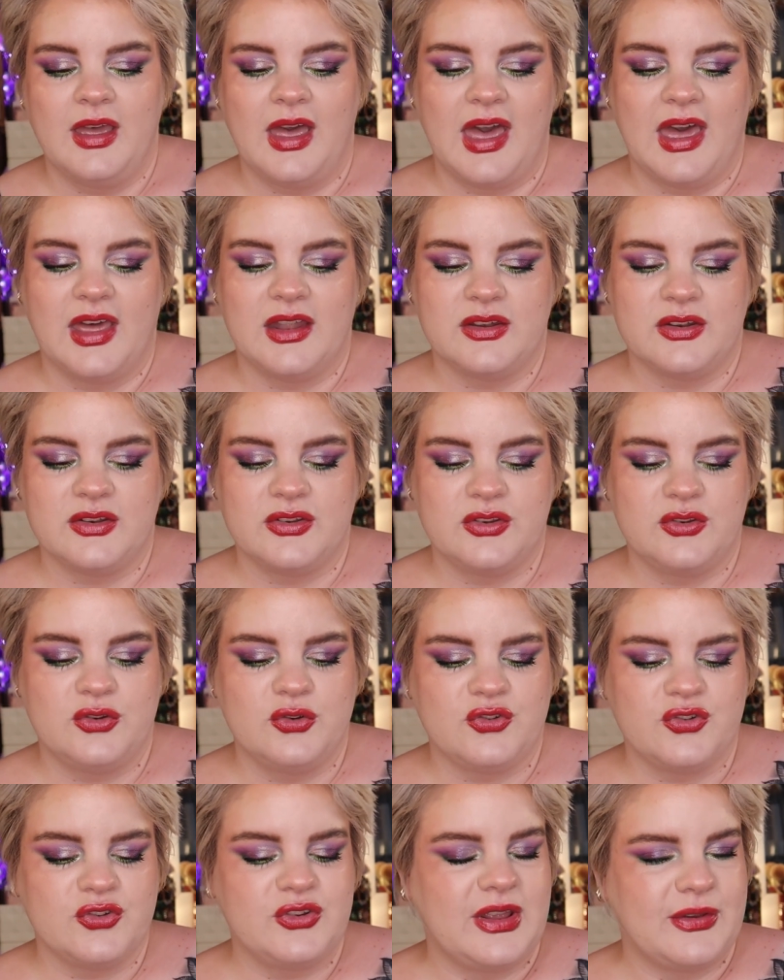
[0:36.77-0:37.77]
And
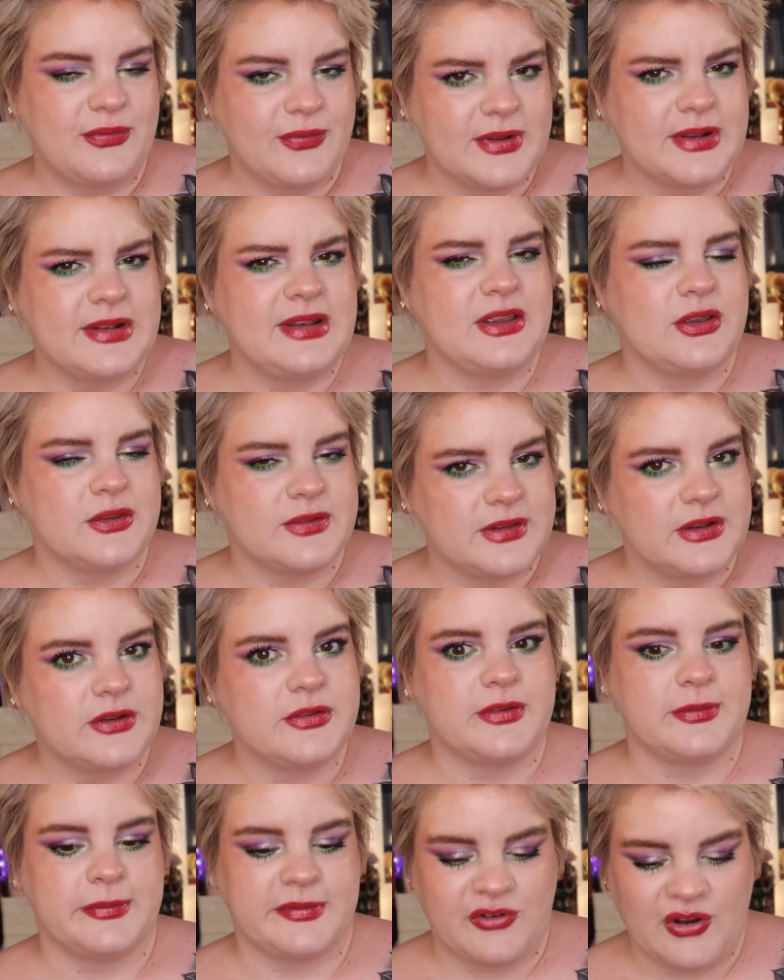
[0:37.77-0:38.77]
you should definitely consider
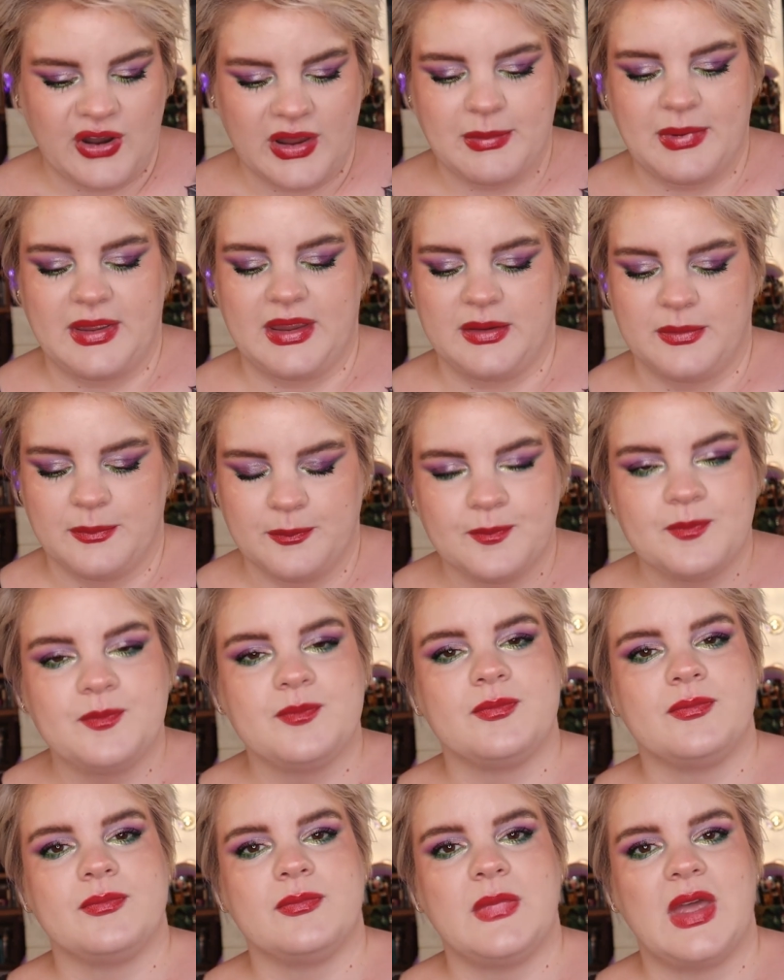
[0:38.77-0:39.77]
subscribing.
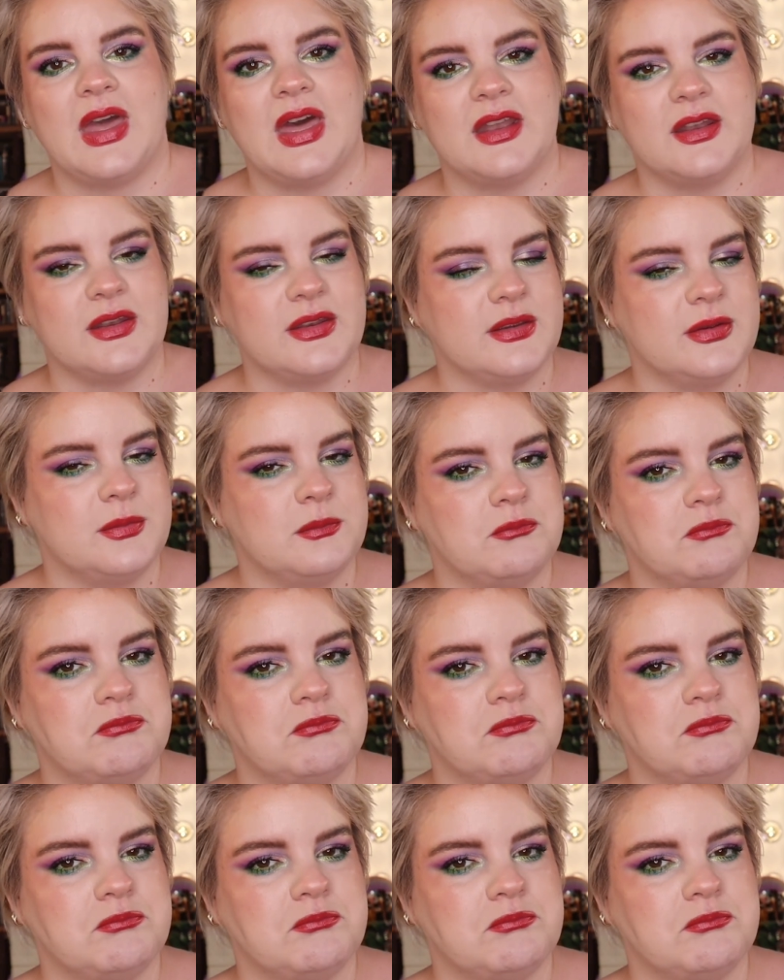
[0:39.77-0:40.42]
And